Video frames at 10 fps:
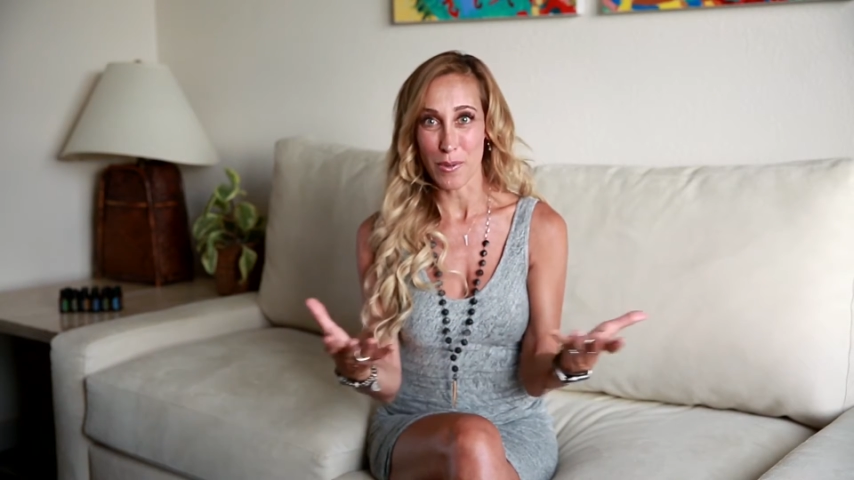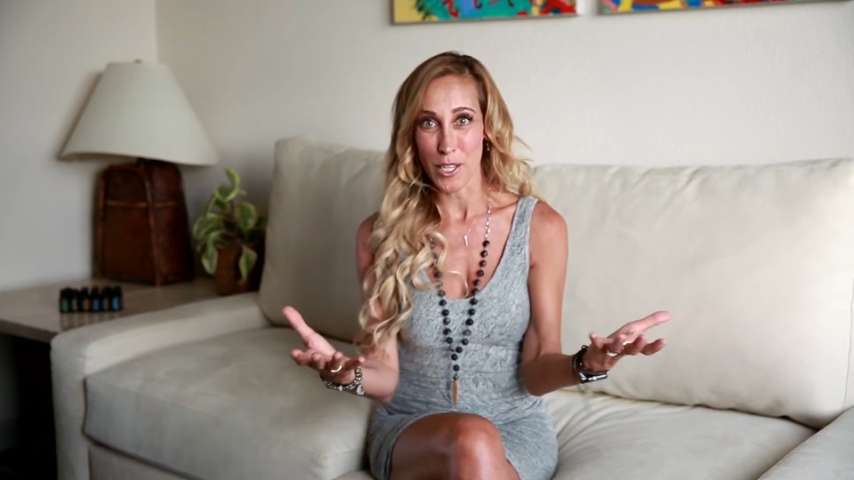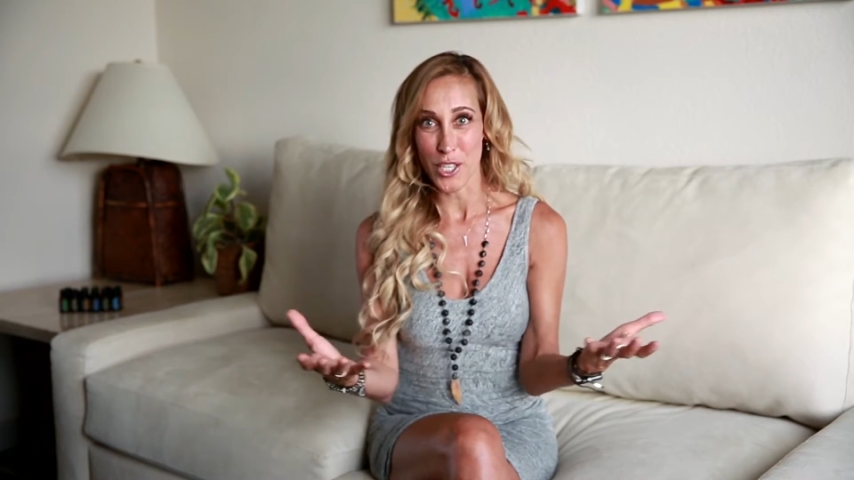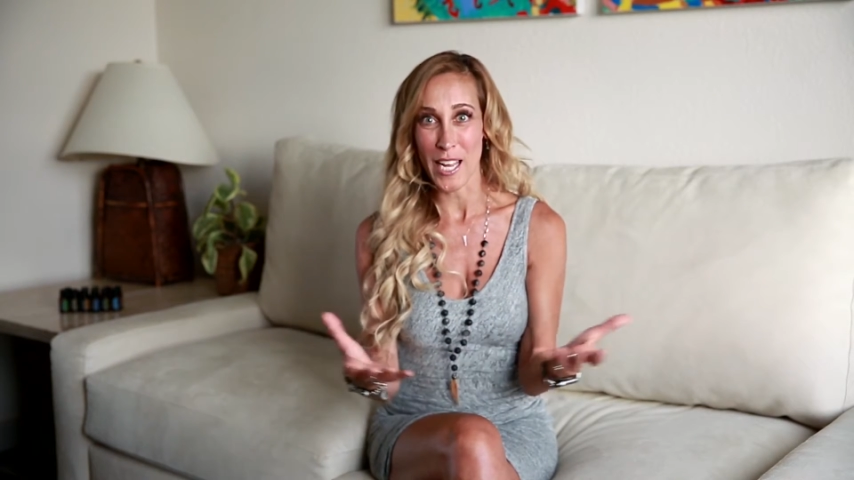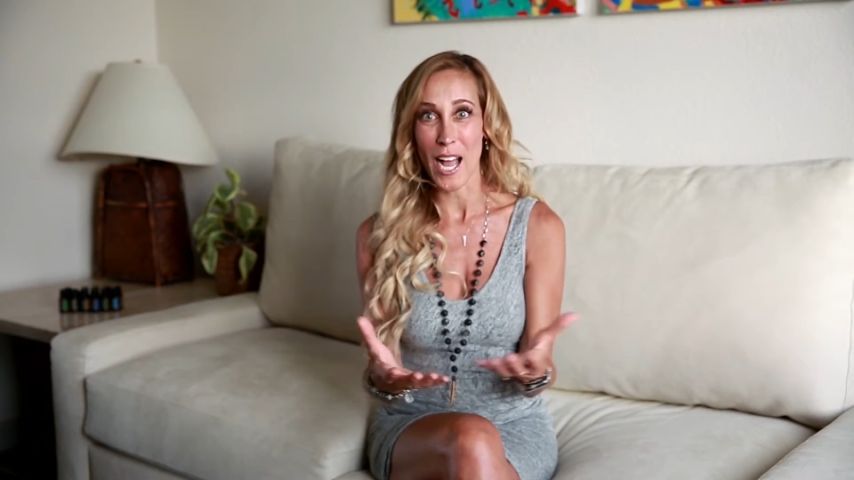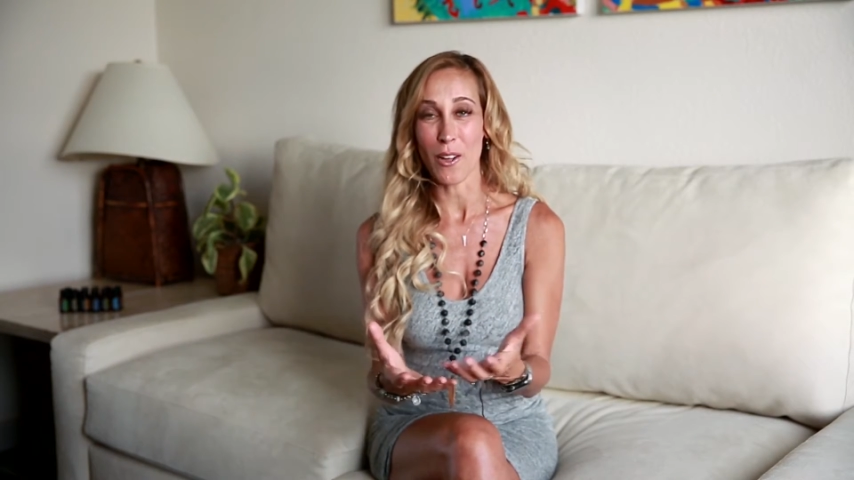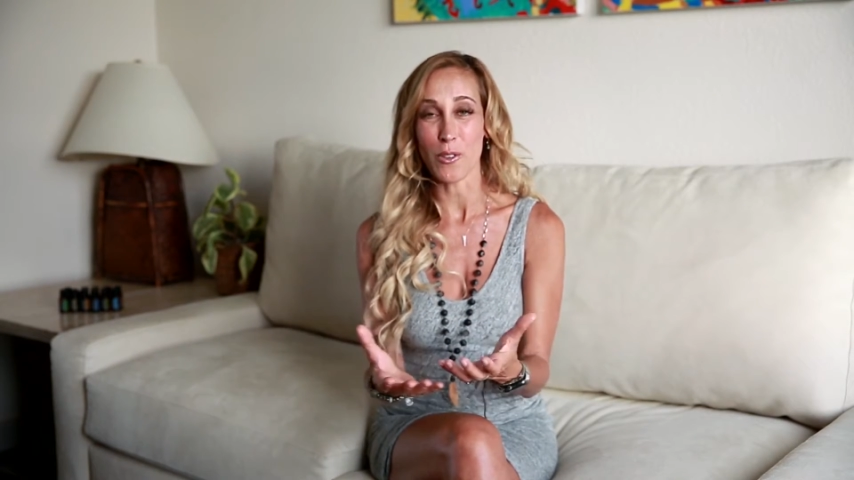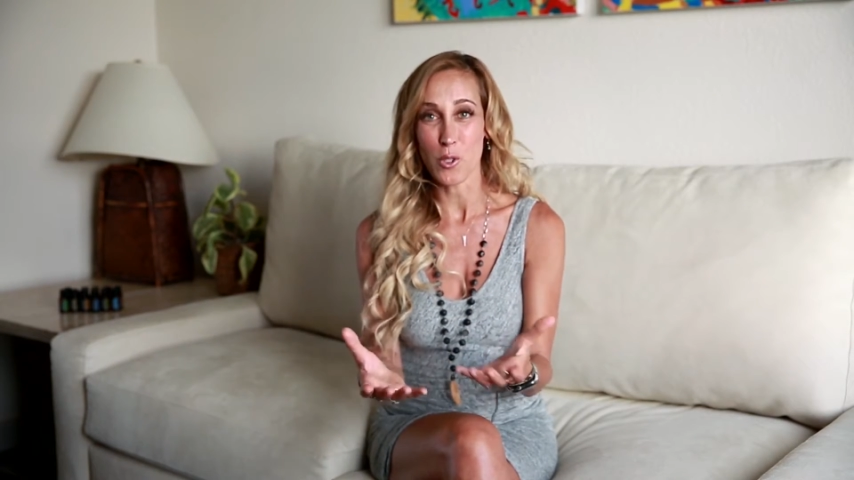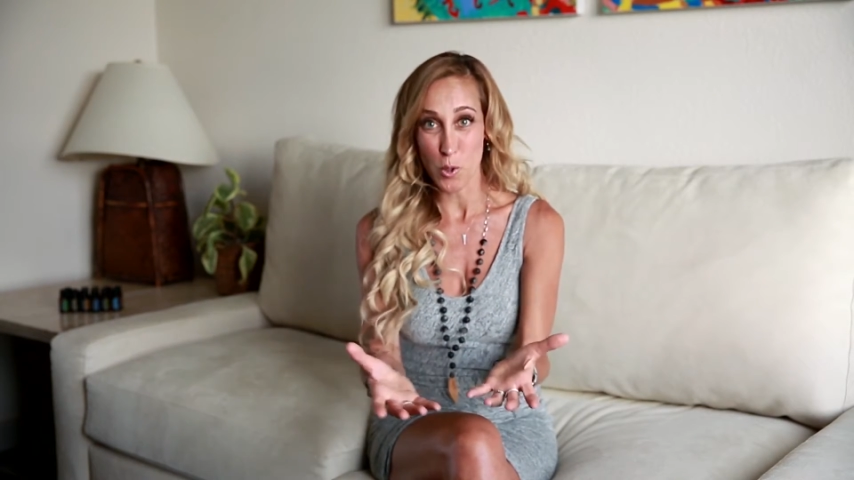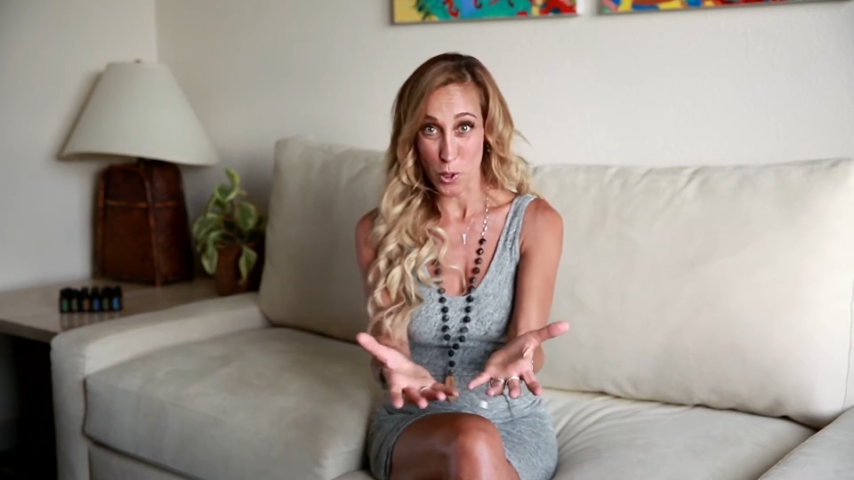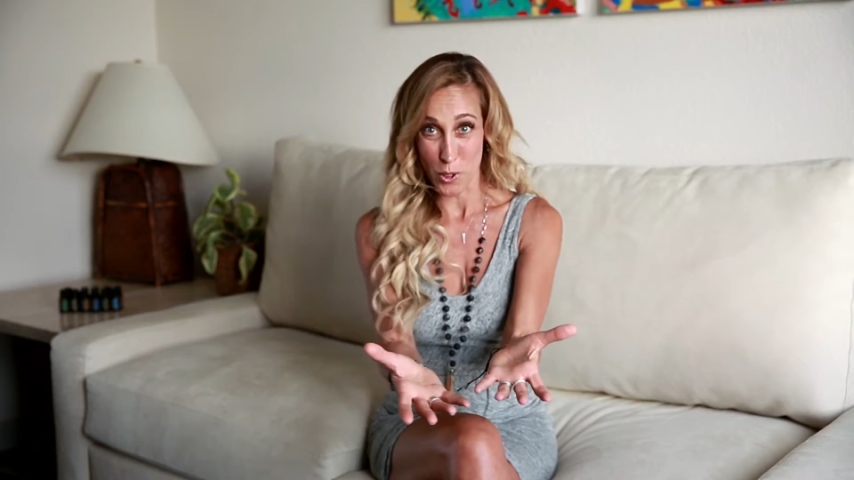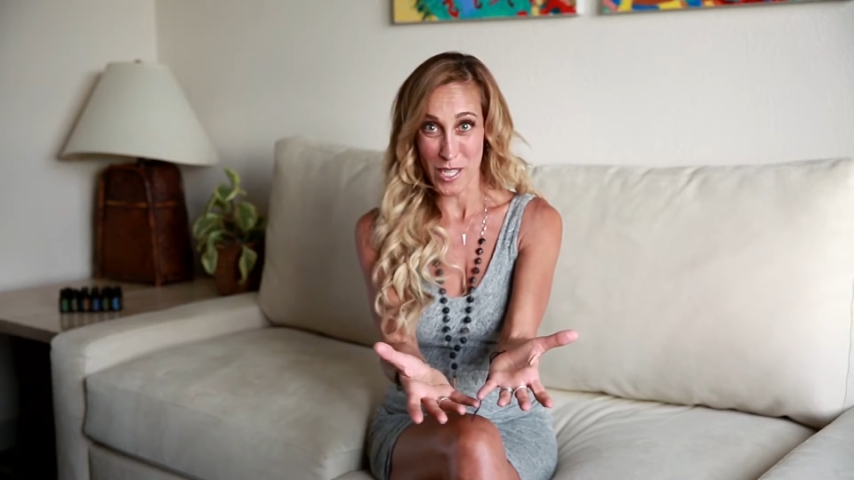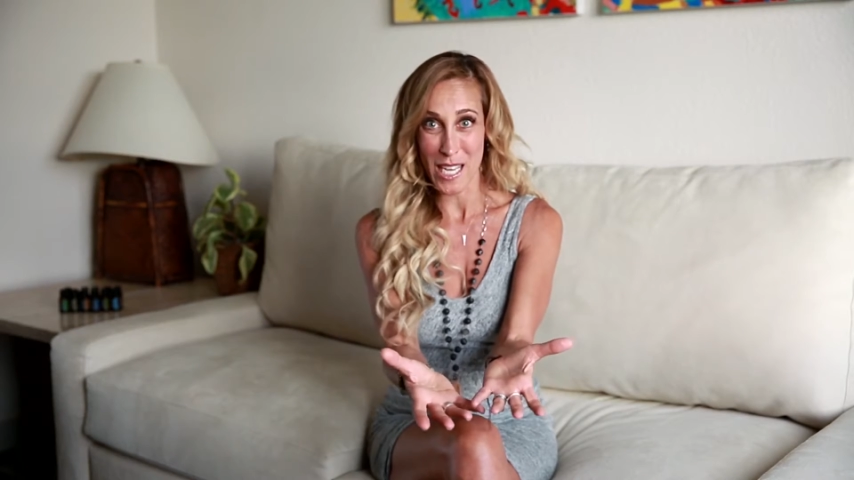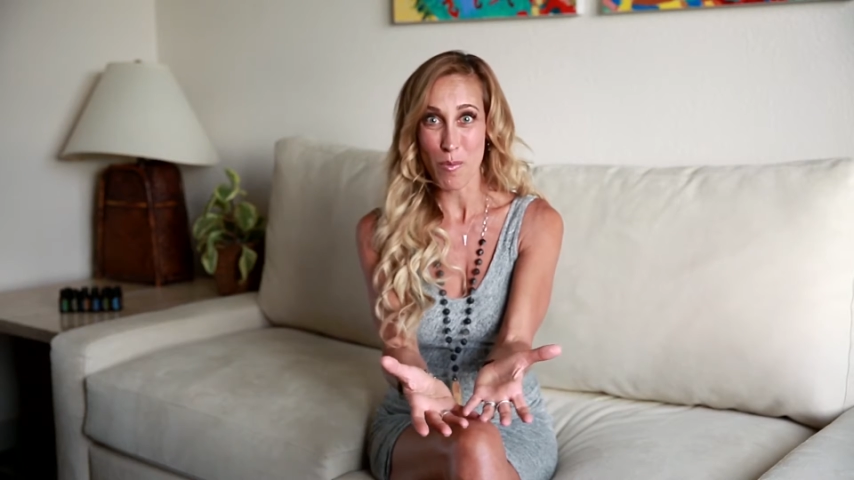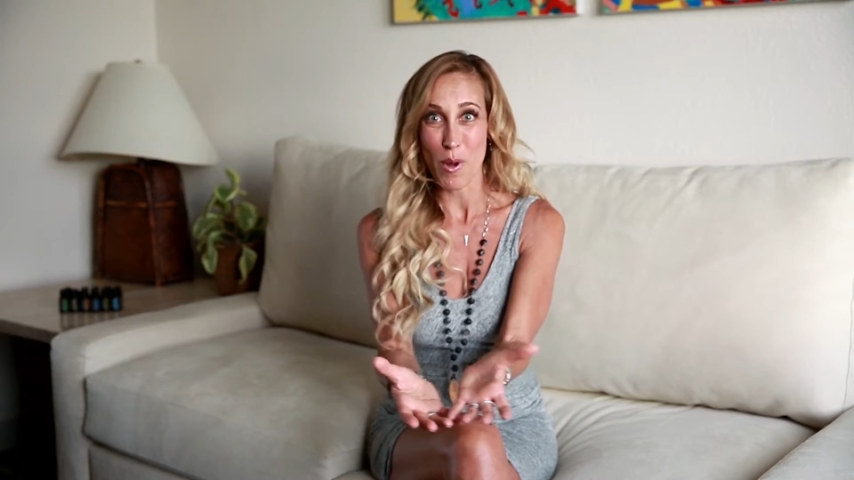reaching out to your
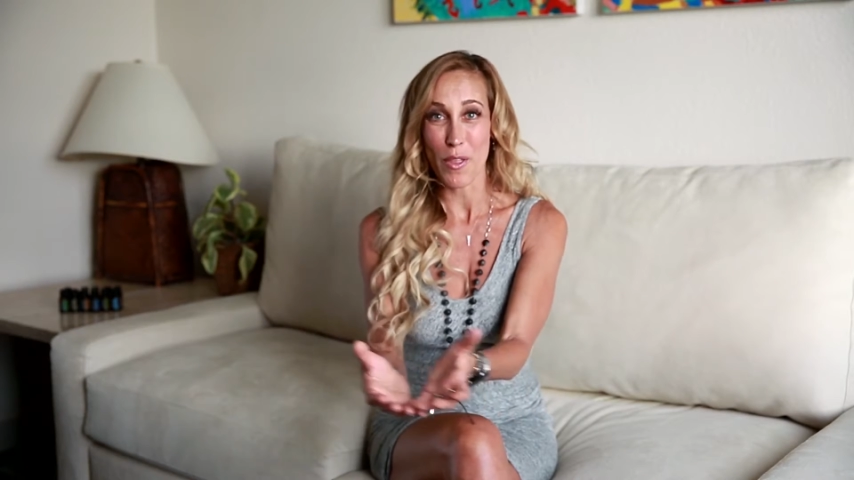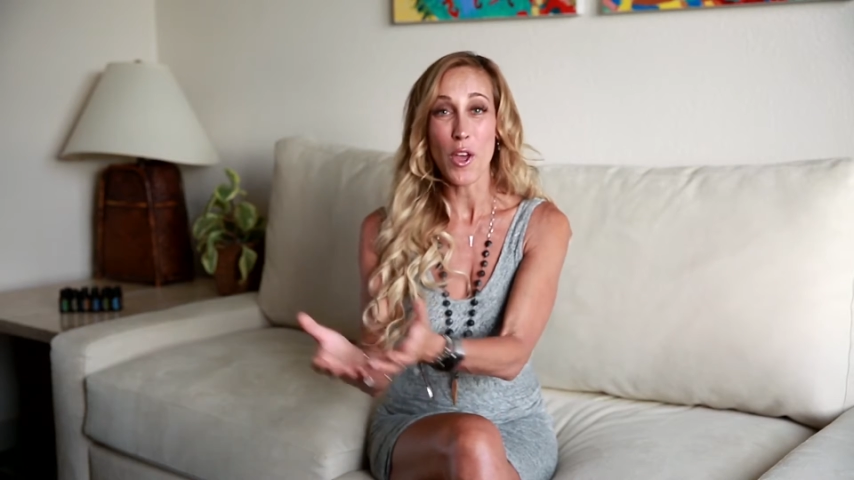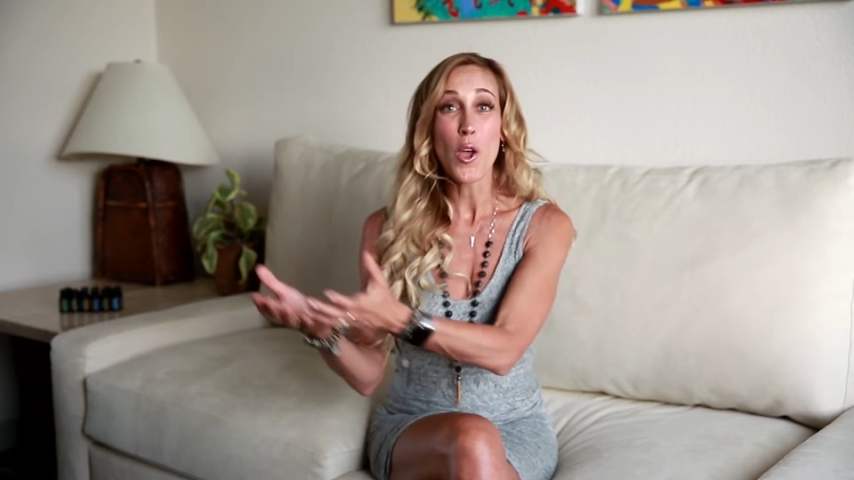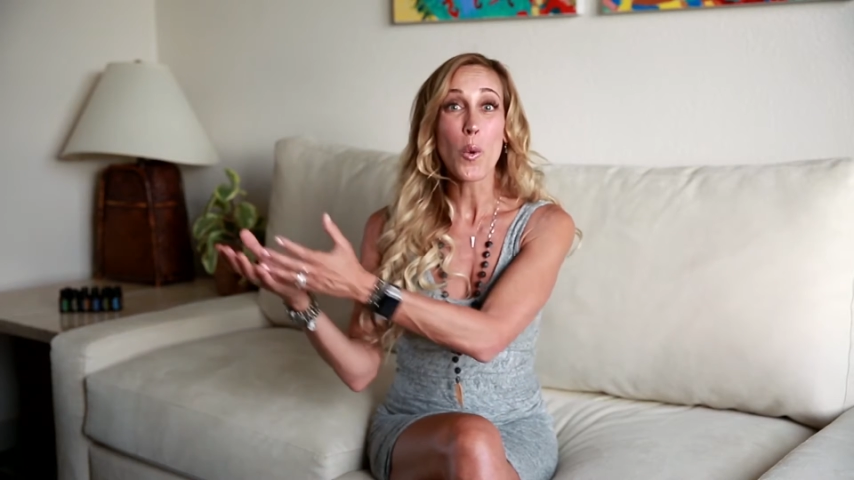team with,